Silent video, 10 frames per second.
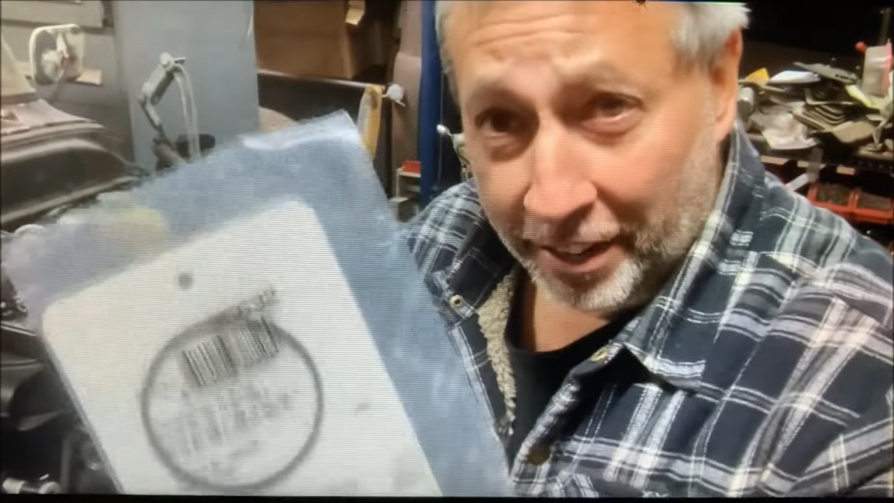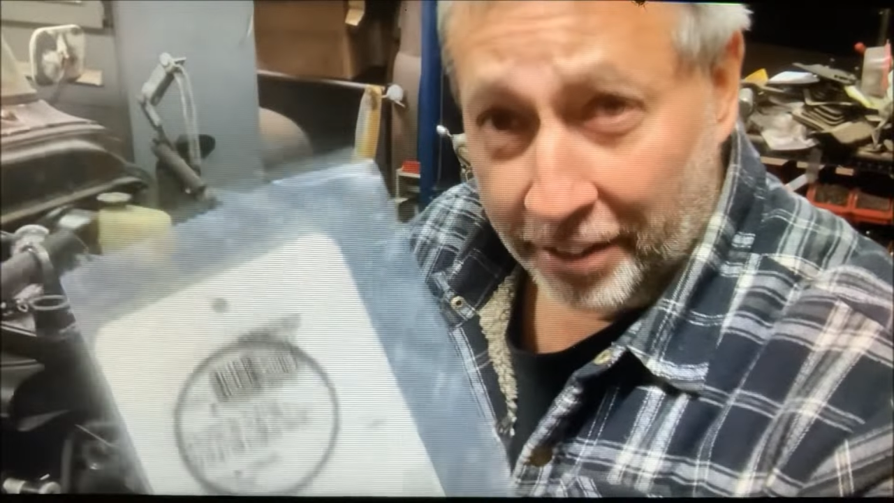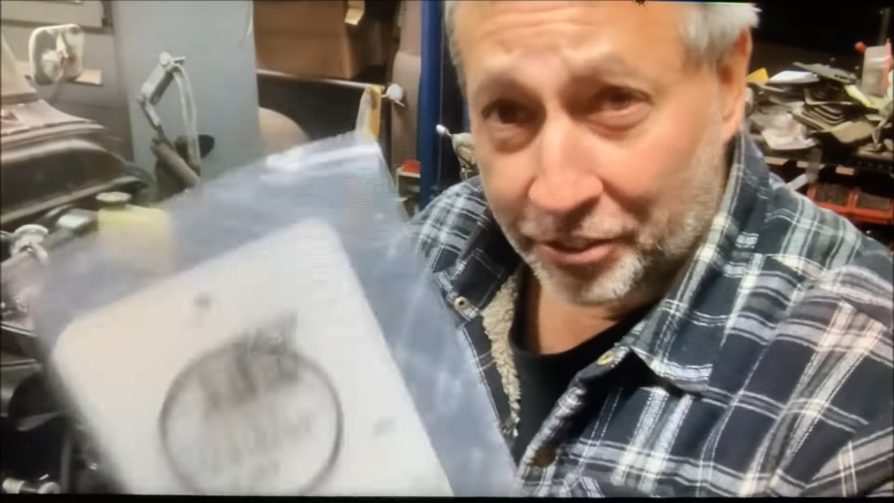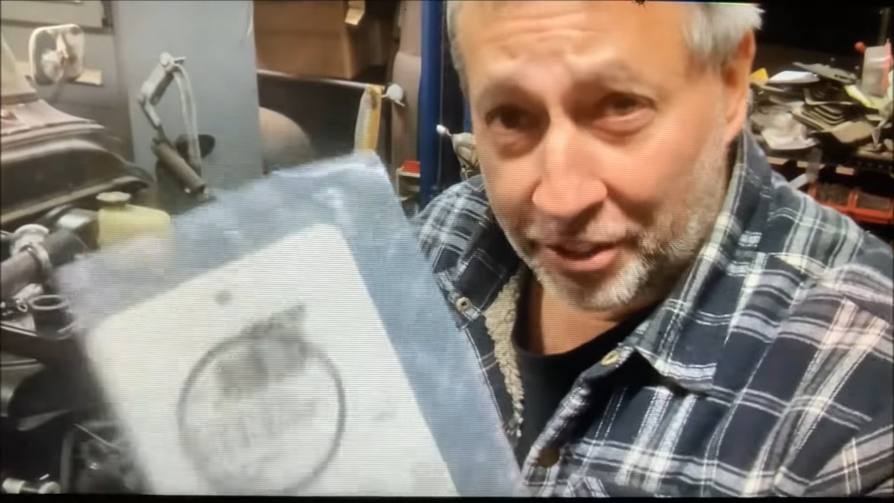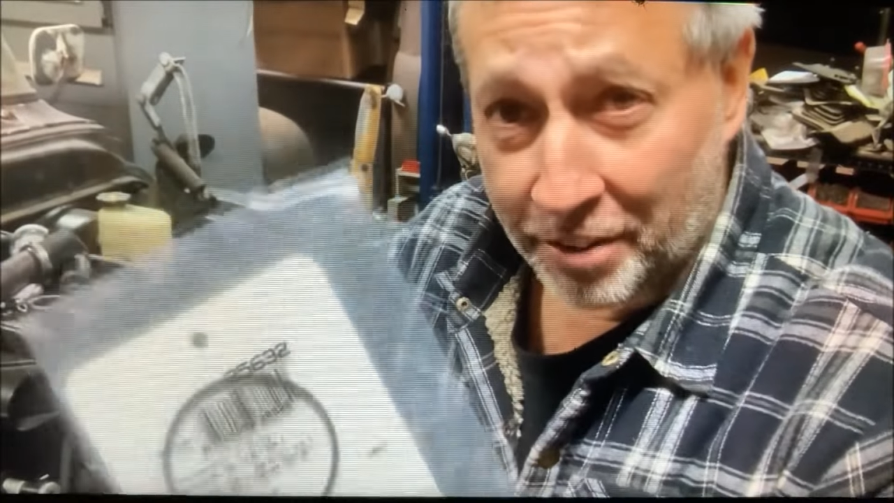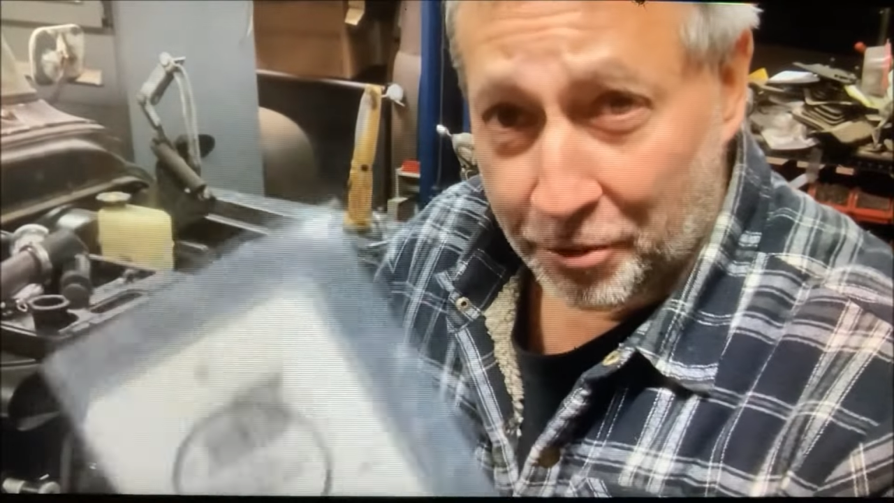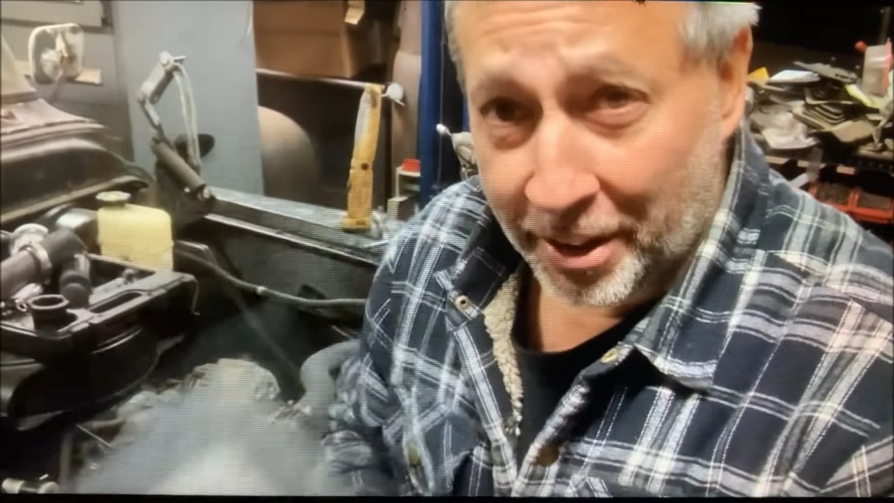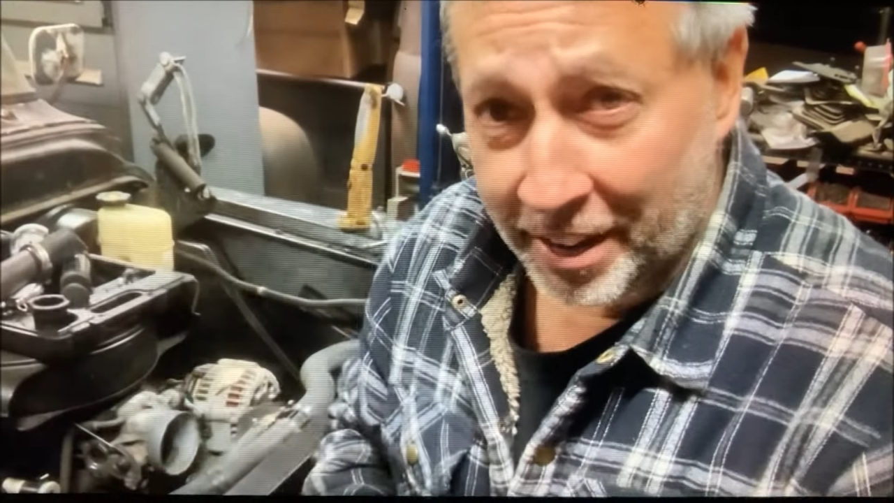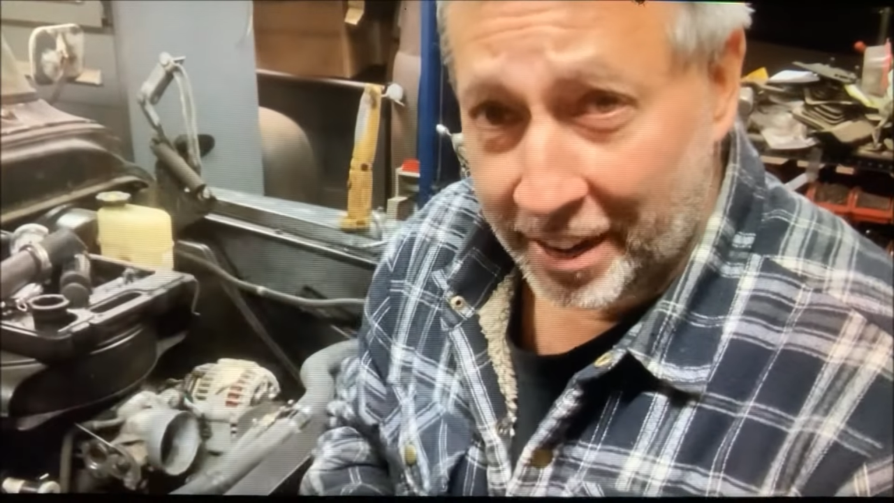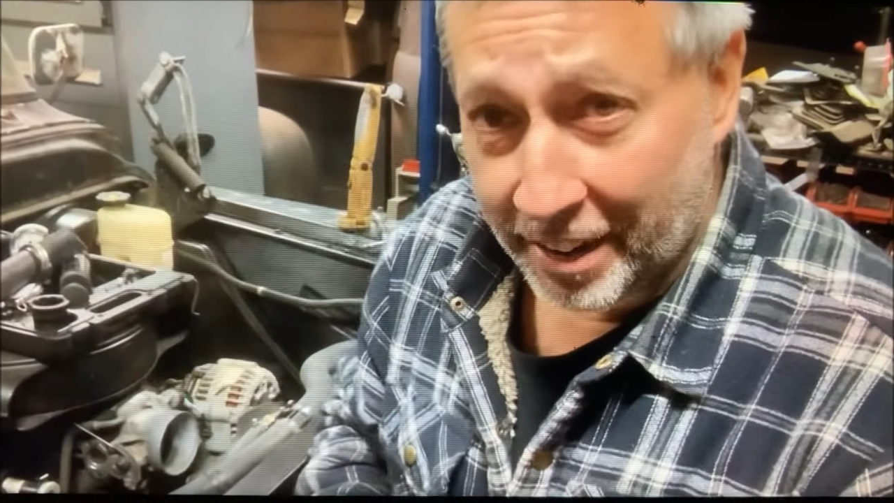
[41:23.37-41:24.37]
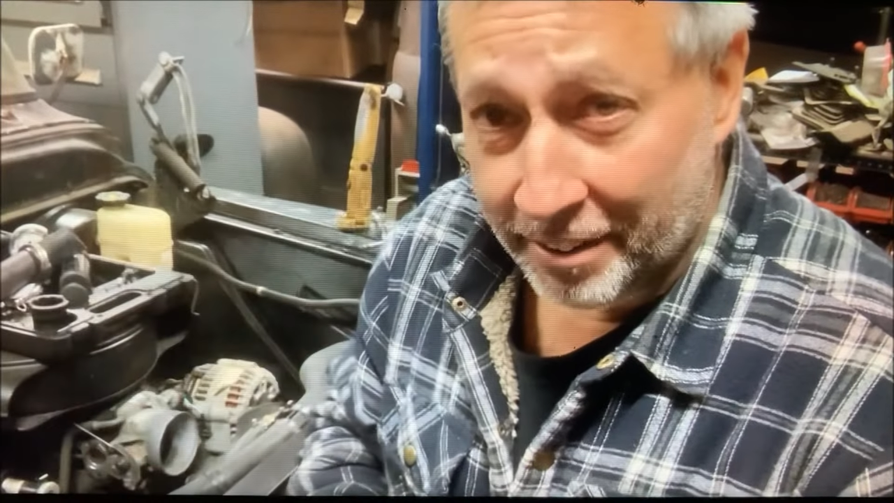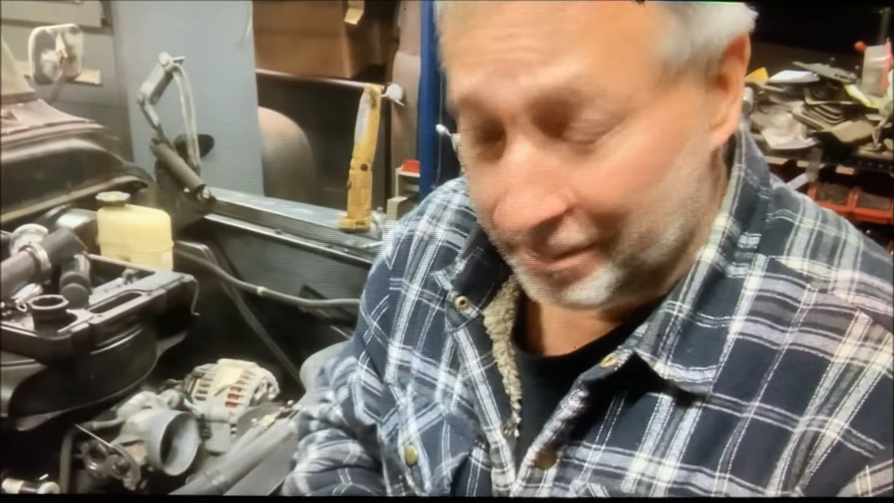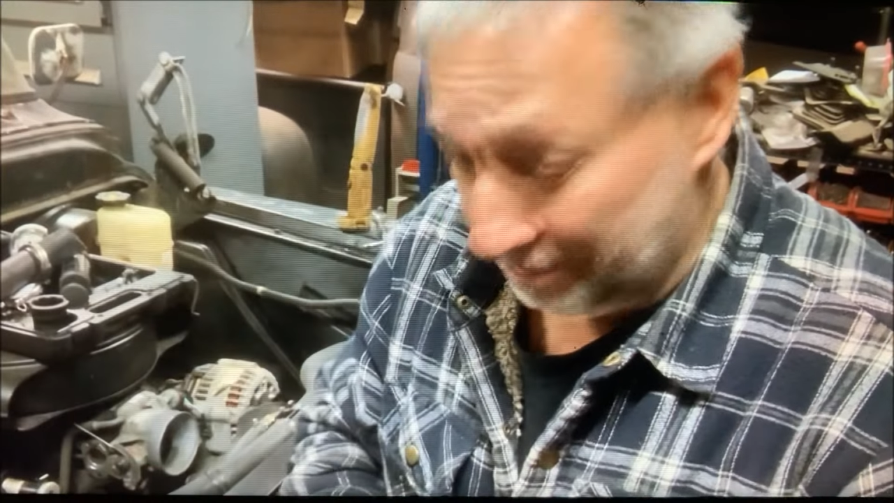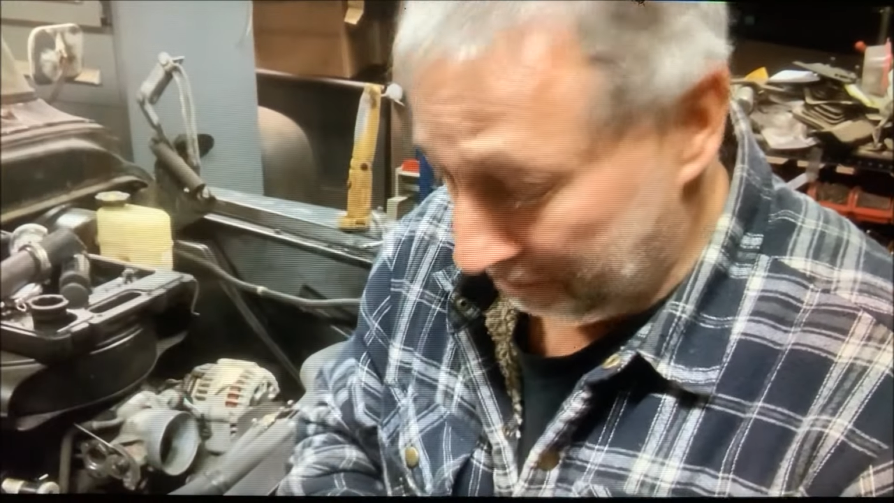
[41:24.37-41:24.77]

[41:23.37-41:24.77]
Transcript: and let's see if we can get